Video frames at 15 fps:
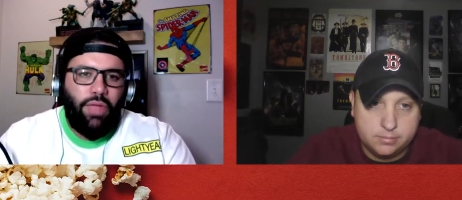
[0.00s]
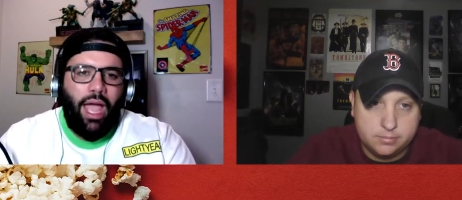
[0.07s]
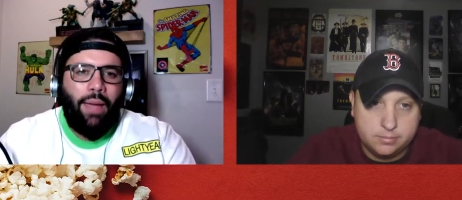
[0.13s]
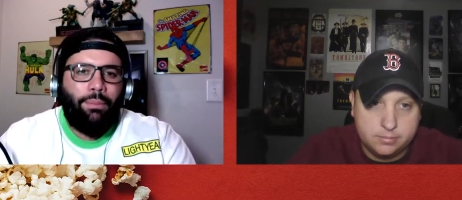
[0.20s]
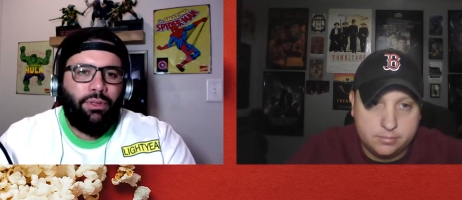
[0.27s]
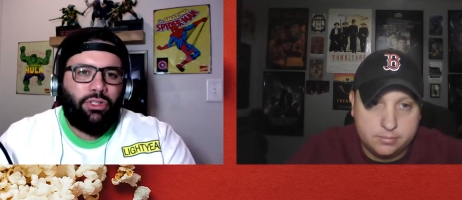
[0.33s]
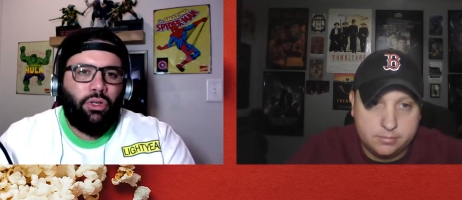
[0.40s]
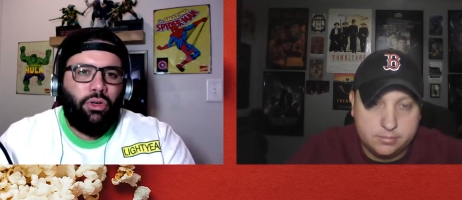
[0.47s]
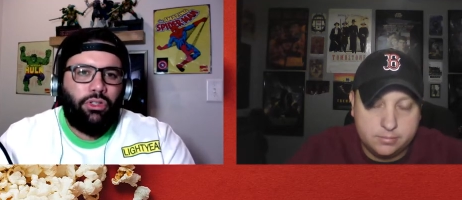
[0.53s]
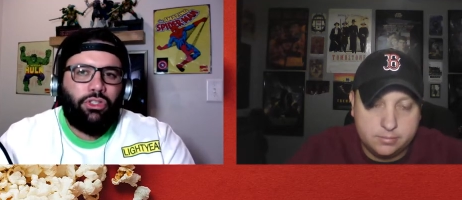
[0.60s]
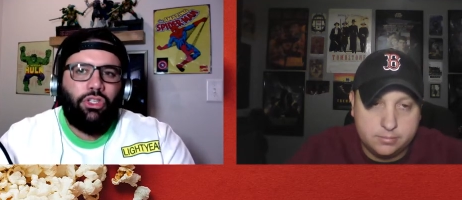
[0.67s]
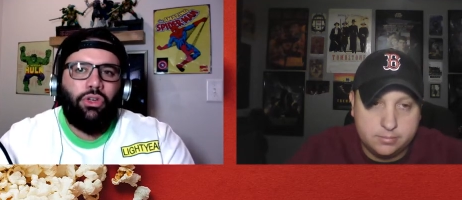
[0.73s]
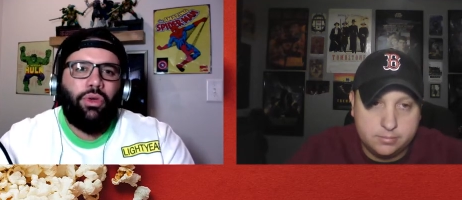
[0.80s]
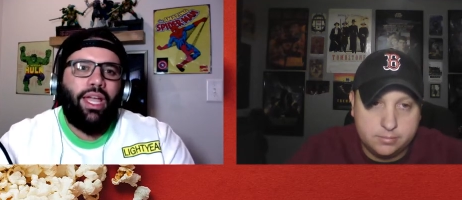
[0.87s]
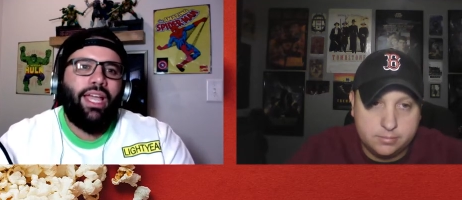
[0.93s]
Speaker 1: episode or
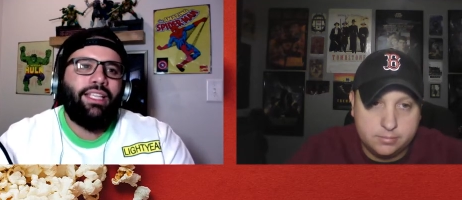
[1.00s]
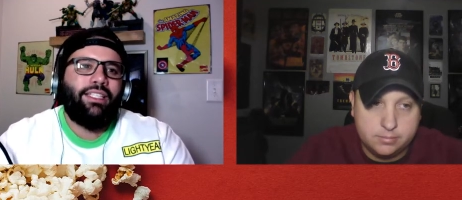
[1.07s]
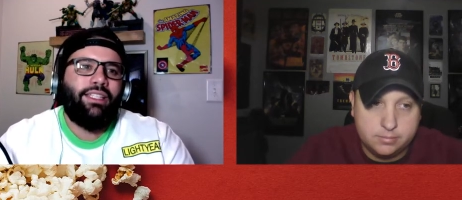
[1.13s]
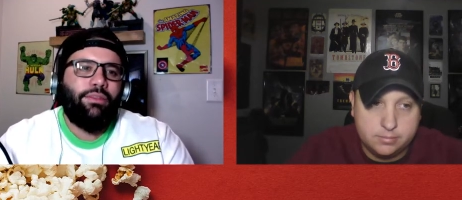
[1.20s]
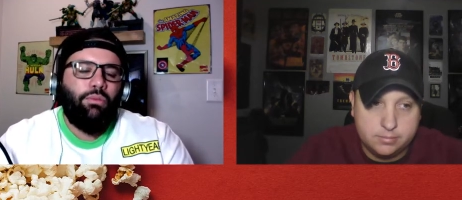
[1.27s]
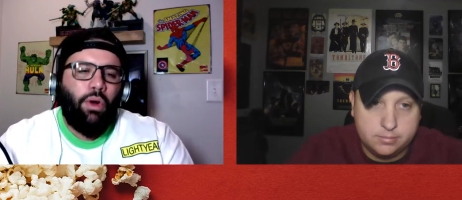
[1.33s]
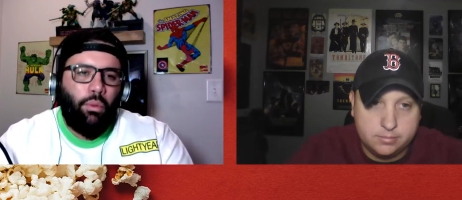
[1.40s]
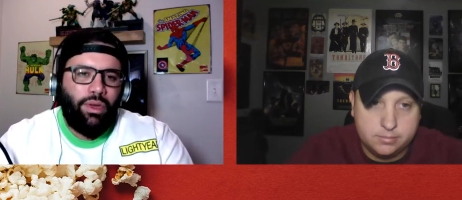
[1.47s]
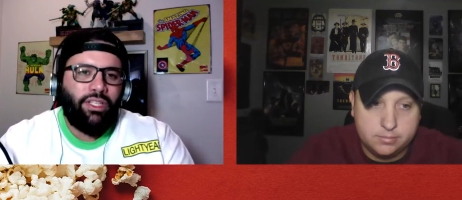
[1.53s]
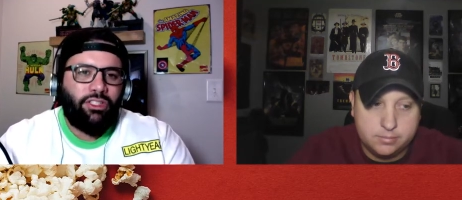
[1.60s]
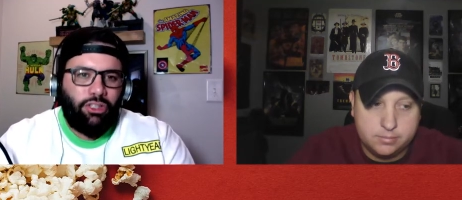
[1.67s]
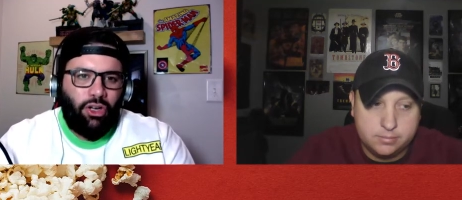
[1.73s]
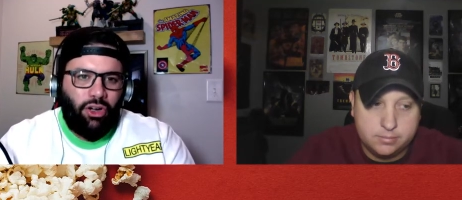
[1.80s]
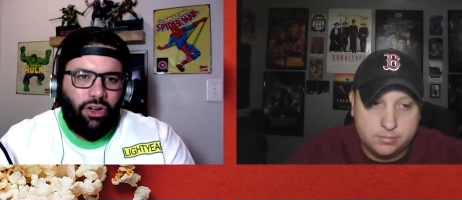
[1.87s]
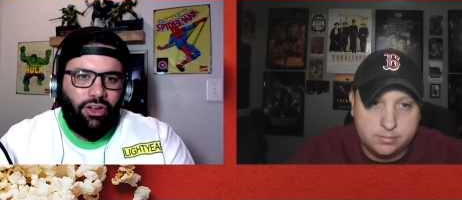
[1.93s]
two is what we
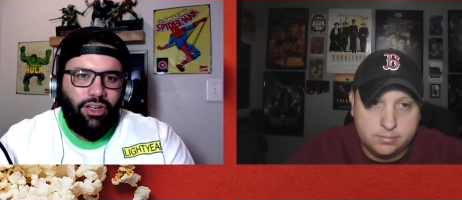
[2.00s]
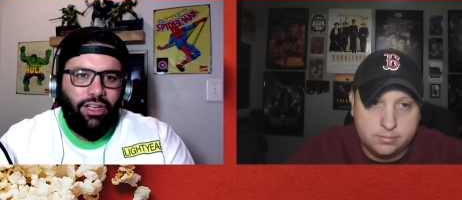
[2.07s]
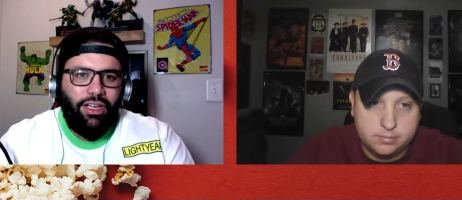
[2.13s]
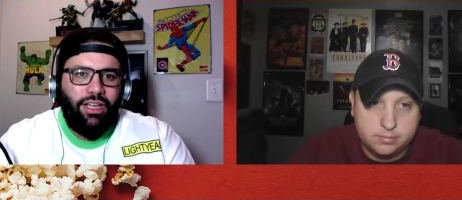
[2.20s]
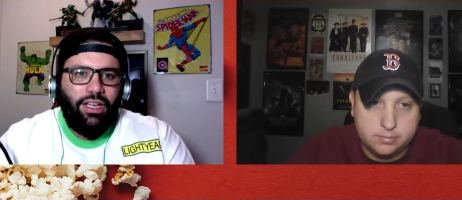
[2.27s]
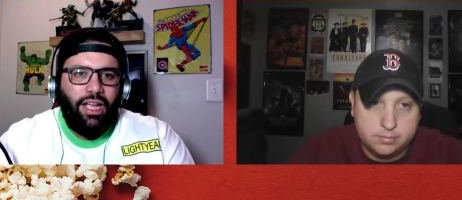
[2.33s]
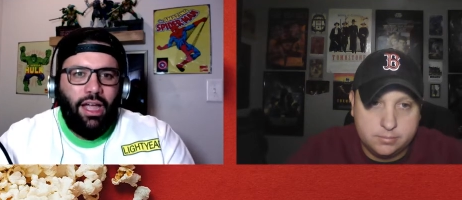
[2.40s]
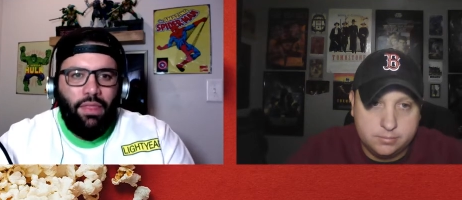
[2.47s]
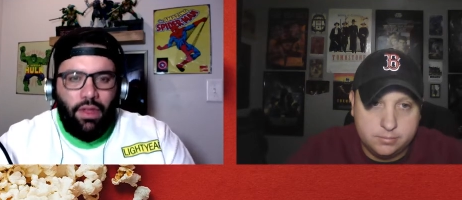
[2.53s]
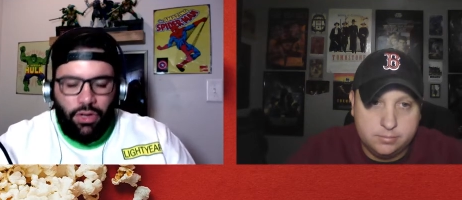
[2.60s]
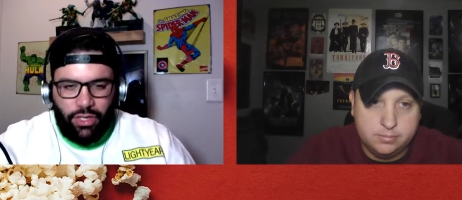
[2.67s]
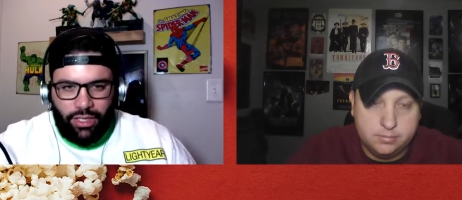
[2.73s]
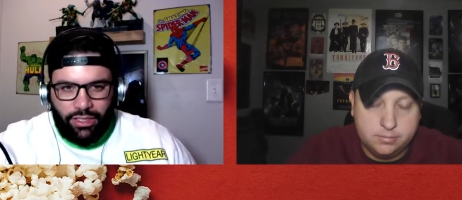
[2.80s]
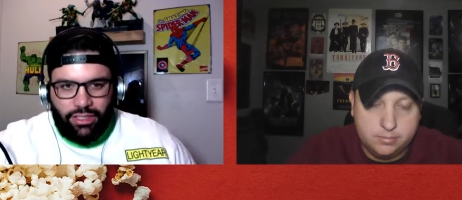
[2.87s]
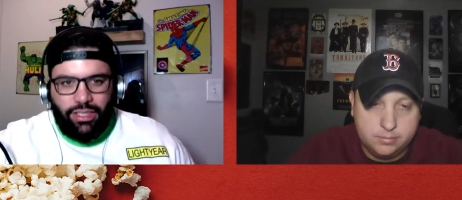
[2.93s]
saw, and then you
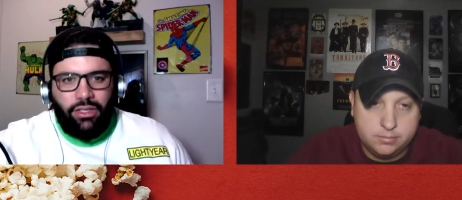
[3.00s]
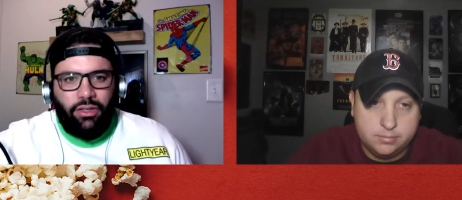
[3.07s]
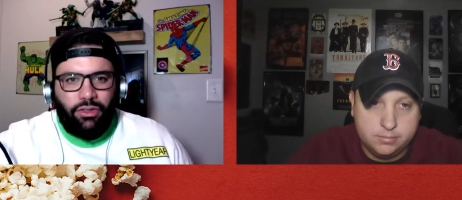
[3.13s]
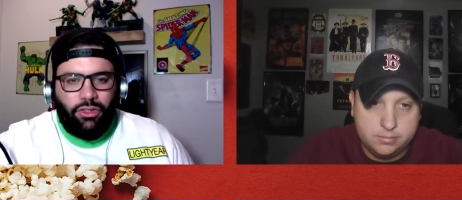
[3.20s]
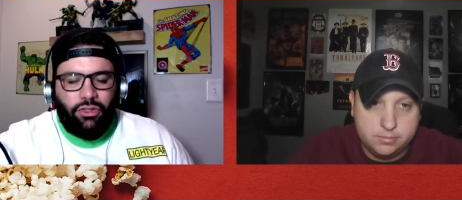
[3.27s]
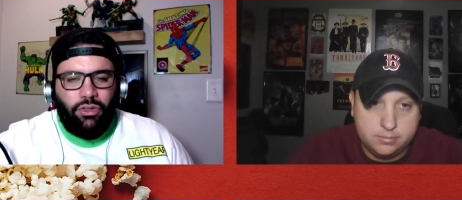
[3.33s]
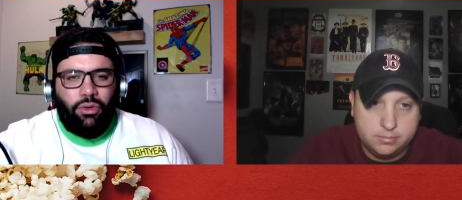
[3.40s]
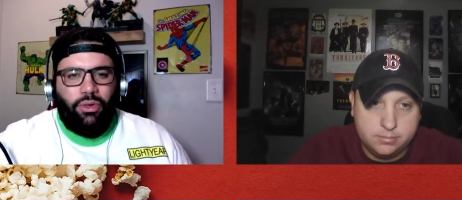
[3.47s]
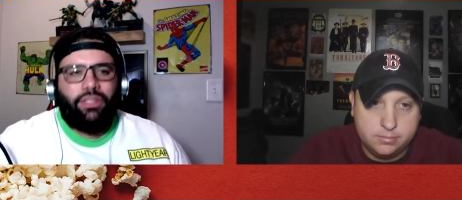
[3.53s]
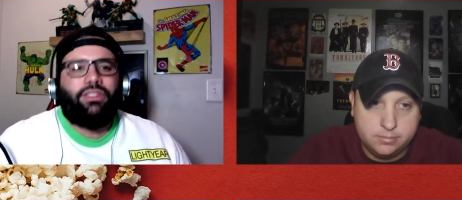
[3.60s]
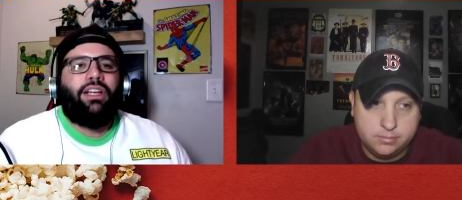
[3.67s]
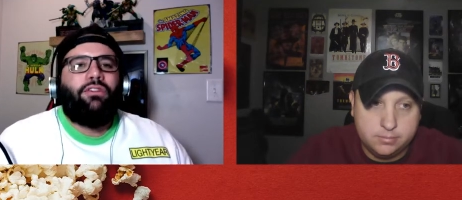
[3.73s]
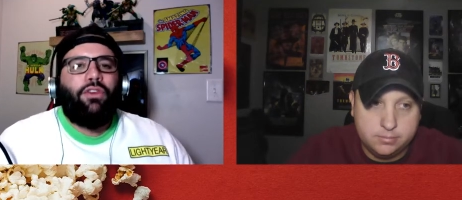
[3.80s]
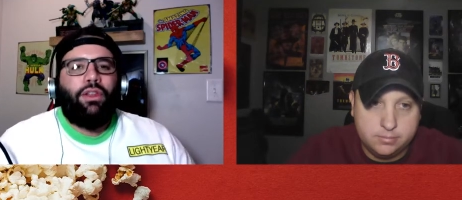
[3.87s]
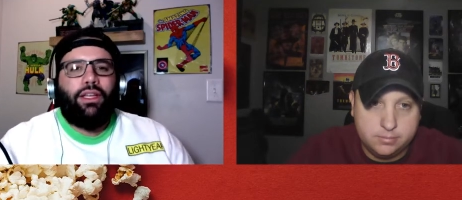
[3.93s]
continue the story. So
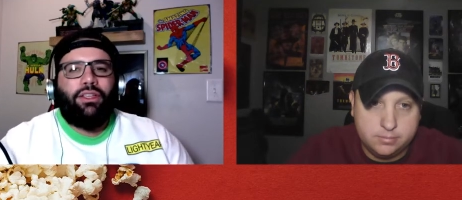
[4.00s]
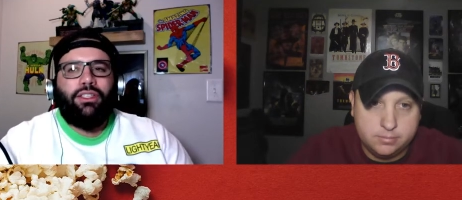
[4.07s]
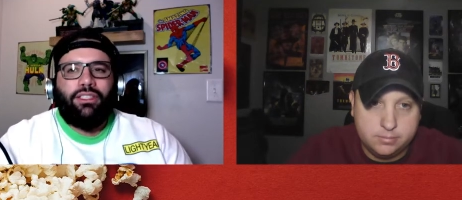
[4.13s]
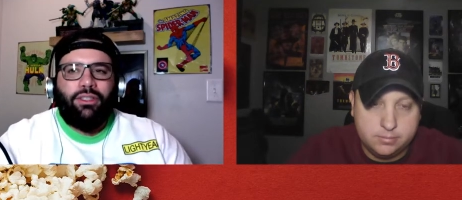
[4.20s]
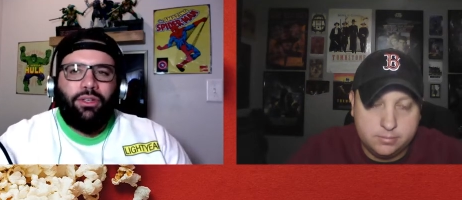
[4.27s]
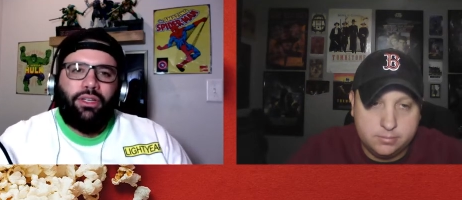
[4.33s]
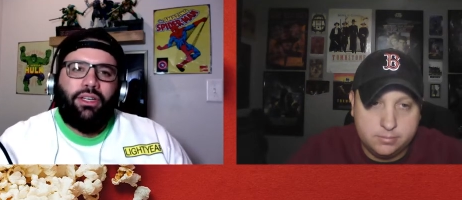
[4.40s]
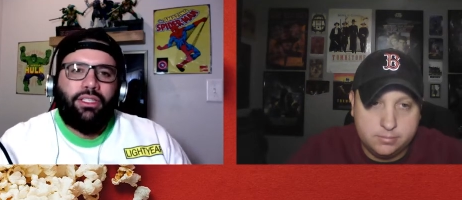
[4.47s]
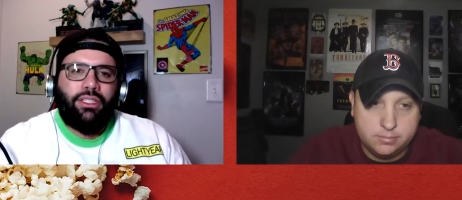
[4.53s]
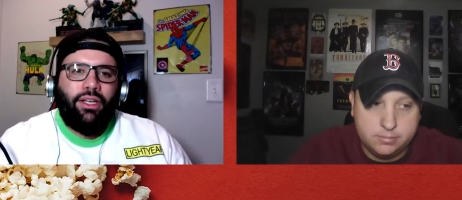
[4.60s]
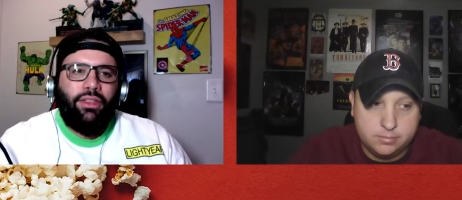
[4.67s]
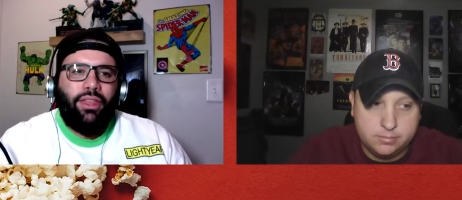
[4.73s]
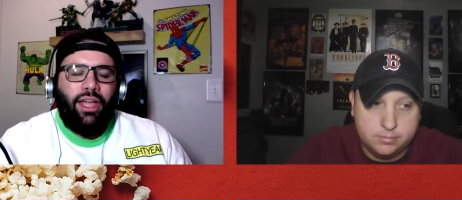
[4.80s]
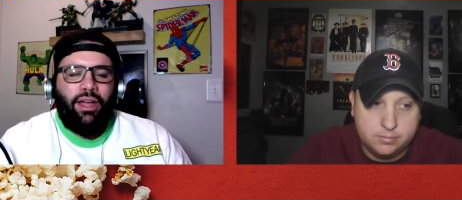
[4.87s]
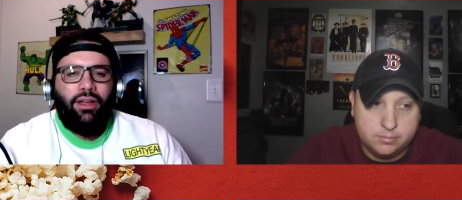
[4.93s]
I feel like you still could have
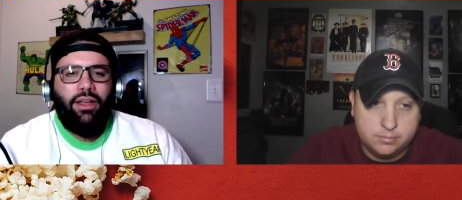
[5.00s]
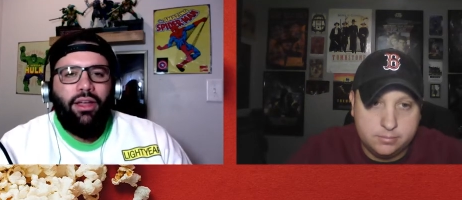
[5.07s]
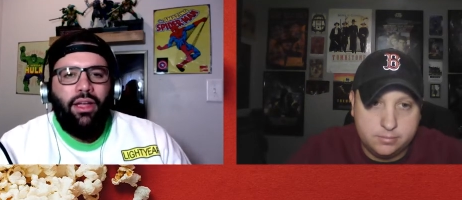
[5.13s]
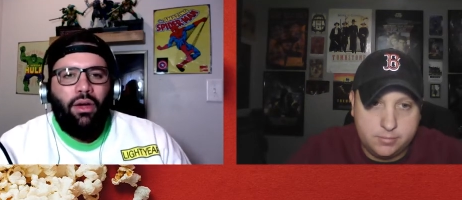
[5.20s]
done that. Yeah.